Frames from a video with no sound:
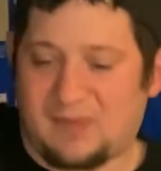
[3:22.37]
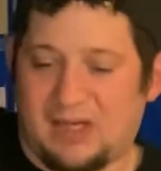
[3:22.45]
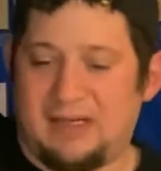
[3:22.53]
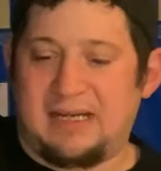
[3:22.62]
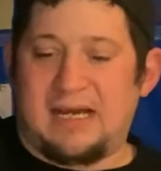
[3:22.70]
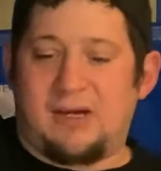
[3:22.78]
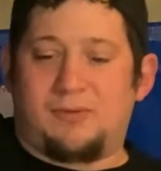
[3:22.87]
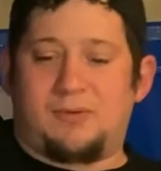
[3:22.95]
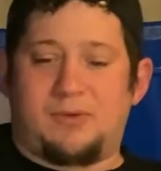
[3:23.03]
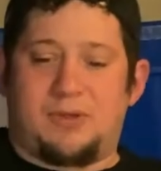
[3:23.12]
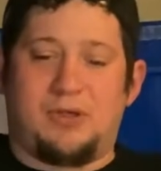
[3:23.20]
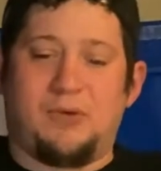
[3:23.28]
And now,
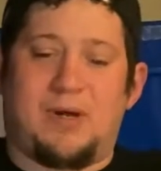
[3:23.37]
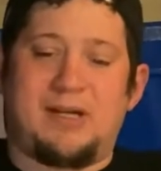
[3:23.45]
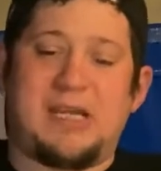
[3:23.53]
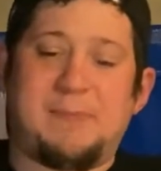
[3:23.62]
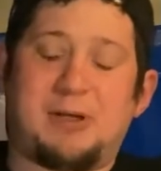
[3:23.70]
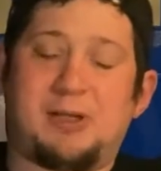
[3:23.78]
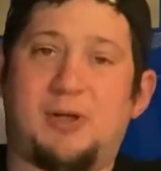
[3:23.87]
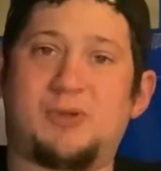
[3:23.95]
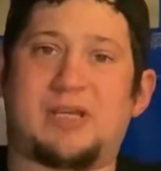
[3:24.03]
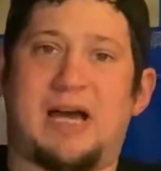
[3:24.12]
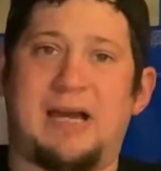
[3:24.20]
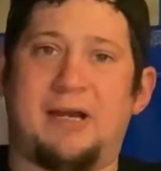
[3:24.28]
you want to keep a
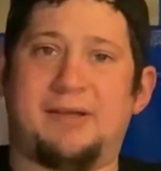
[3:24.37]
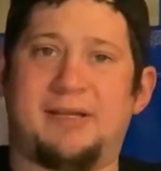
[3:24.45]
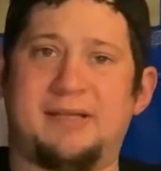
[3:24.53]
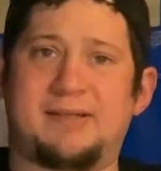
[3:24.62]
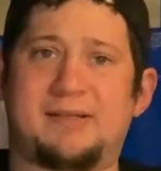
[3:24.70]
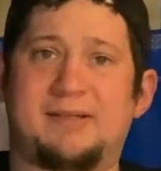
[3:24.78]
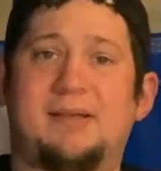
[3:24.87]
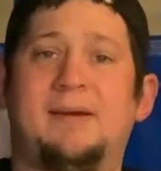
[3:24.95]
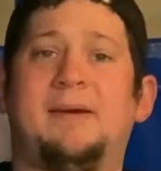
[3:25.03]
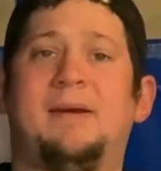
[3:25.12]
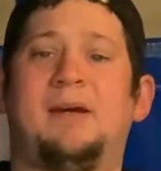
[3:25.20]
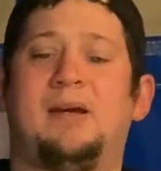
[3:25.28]
close eye on this
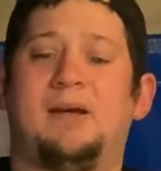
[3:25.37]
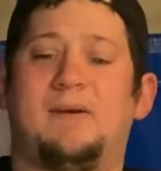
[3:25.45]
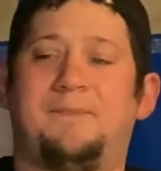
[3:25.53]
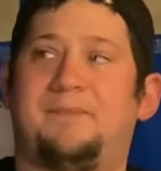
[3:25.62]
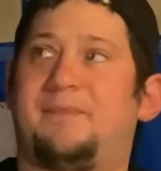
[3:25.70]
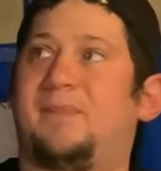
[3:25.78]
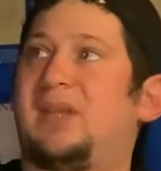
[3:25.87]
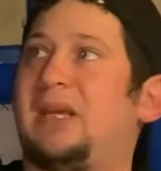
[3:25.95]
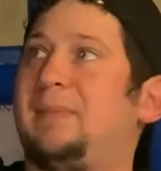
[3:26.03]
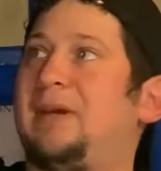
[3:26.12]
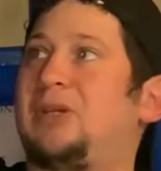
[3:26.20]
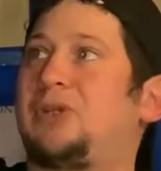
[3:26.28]

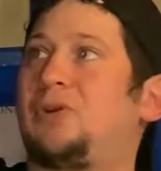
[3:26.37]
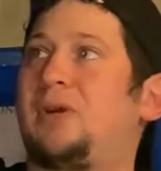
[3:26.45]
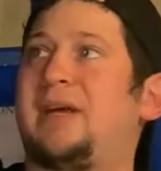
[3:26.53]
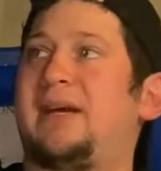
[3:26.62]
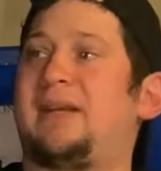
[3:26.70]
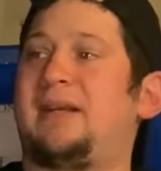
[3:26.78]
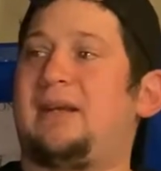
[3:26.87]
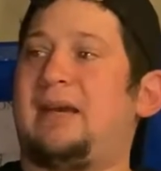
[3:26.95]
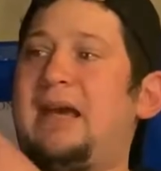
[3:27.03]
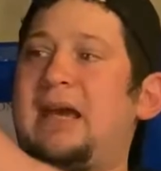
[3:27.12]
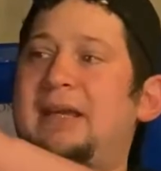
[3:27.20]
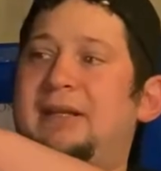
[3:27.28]
and make sure that
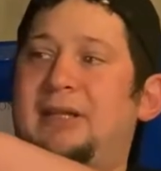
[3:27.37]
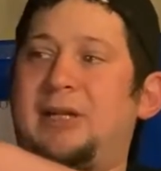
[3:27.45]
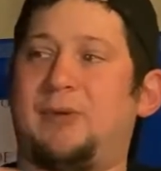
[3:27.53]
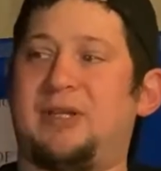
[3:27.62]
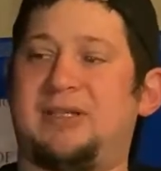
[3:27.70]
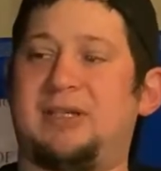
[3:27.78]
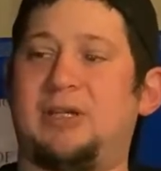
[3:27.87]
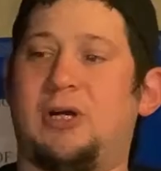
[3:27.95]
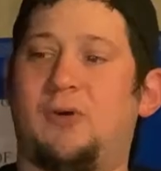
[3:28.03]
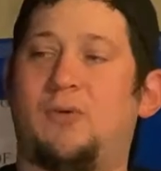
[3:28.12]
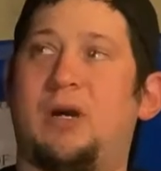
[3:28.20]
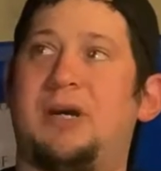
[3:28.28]
A, the liquid doesn't
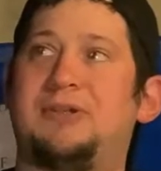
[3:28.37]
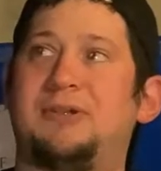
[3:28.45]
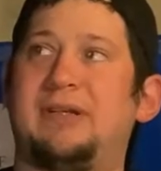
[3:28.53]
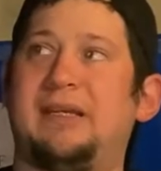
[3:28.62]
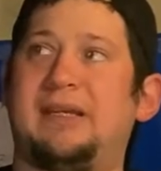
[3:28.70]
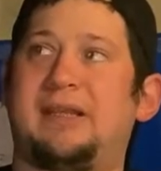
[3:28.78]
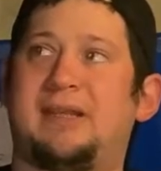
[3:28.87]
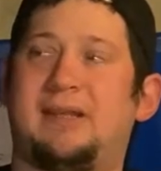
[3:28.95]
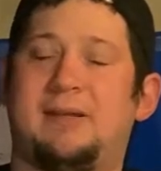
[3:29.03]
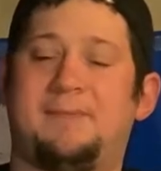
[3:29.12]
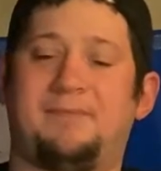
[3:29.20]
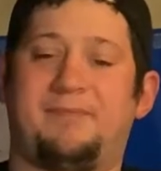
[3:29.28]
go underneath
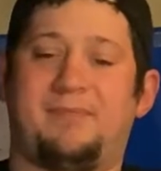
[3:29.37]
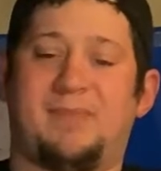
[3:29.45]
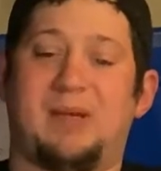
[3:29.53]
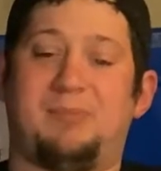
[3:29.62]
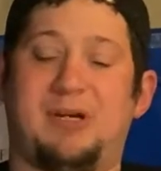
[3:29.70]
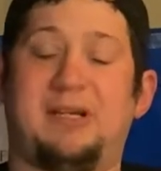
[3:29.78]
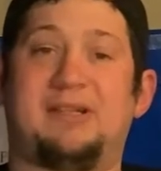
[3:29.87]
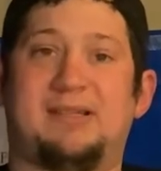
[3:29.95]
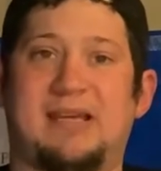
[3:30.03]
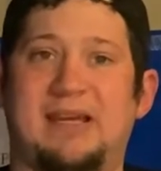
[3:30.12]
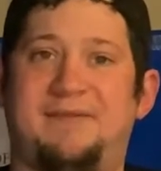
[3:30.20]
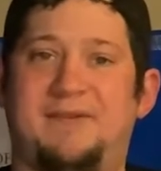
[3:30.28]
and break the
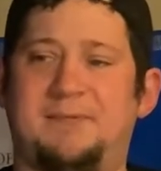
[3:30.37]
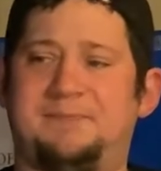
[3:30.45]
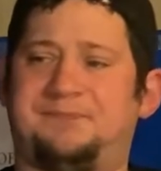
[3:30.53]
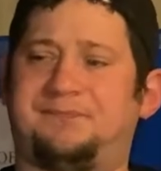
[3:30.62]
siphon,